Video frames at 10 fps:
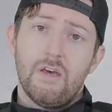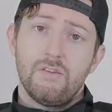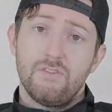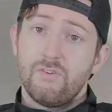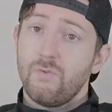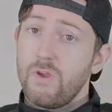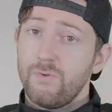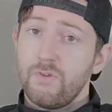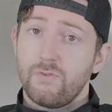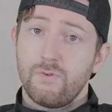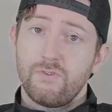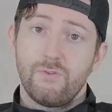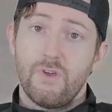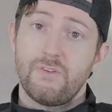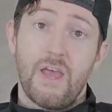He's a great resource,
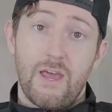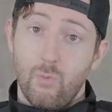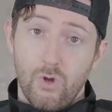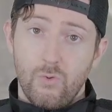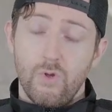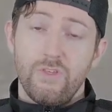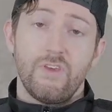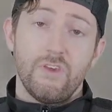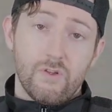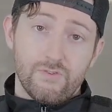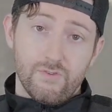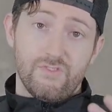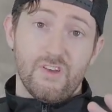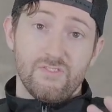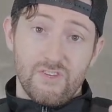great guy to work with. He also
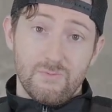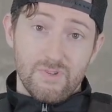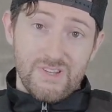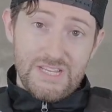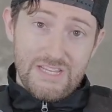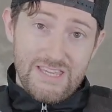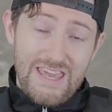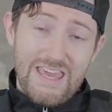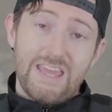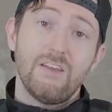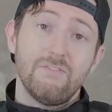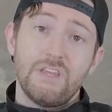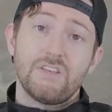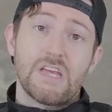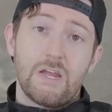sells a complete kit of
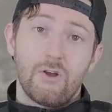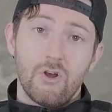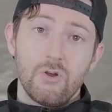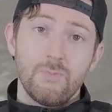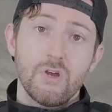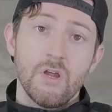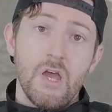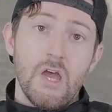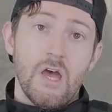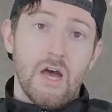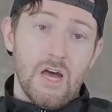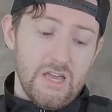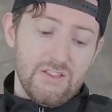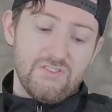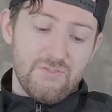the entire armor.
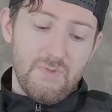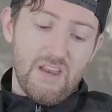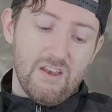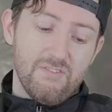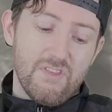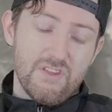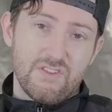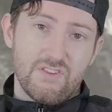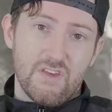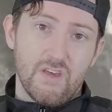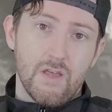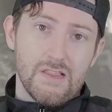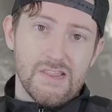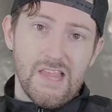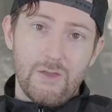It's just made out of this
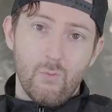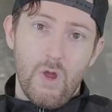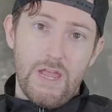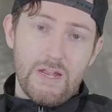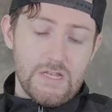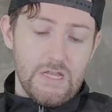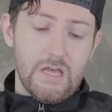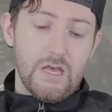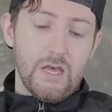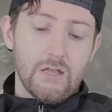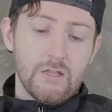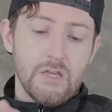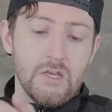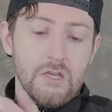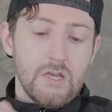lightweight,
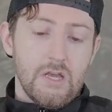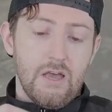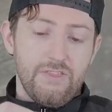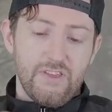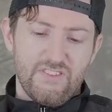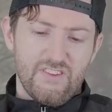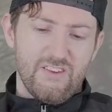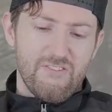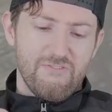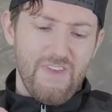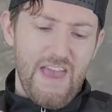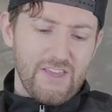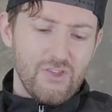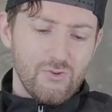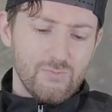I think it's a
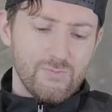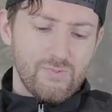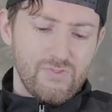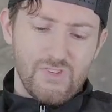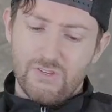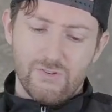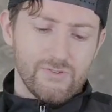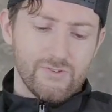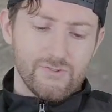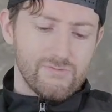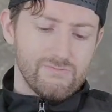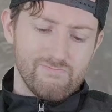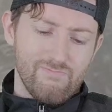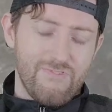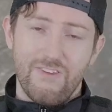vacuum sealed or
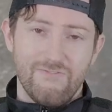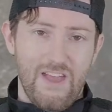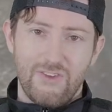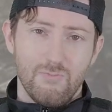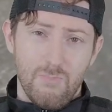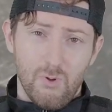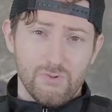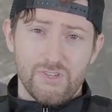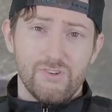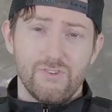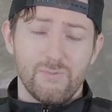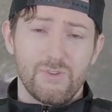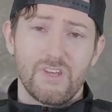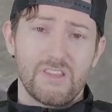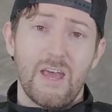vacuum molded or
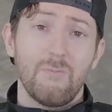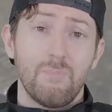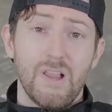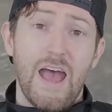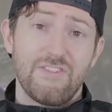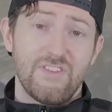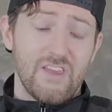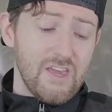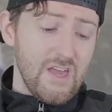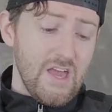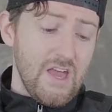something like that, plastic.